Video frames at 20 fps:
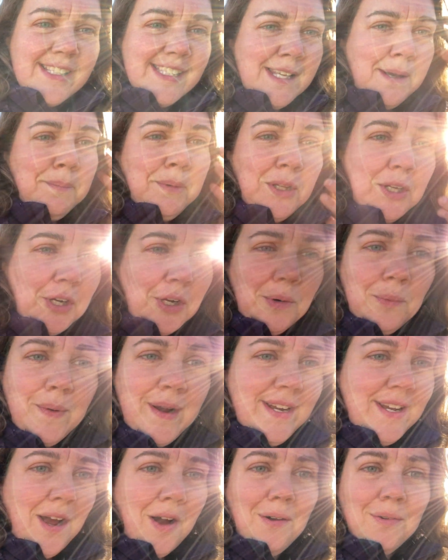similar,
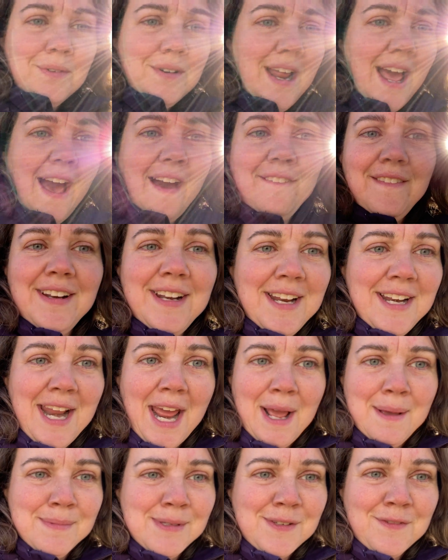we don't have any
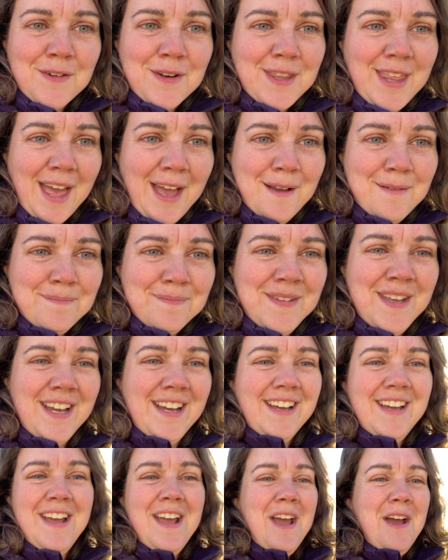names for them,
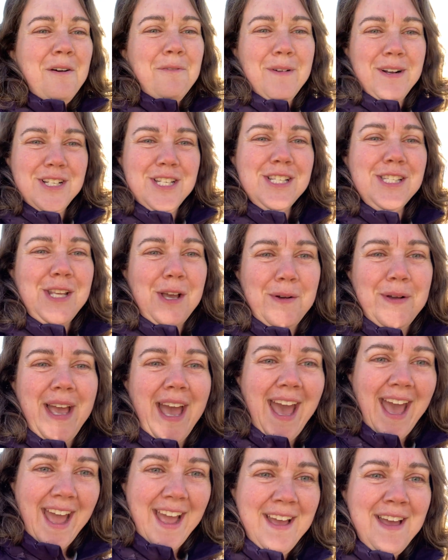which is
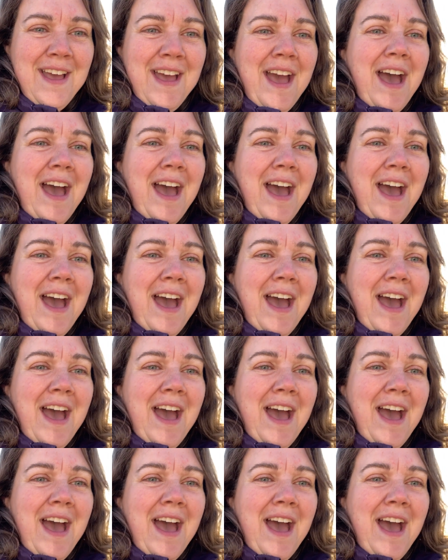okay.